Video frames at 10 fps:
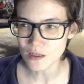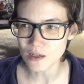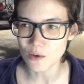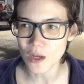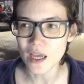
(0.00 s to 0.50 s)
in
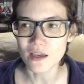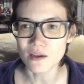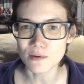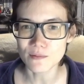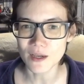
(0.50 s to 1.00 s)
a
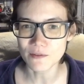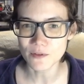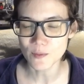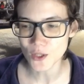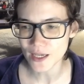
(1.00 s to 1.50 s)
way. I
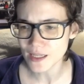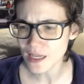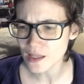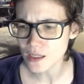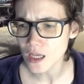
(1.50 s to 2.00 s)
feel more like an
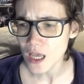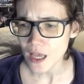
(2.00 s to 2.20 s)
alien.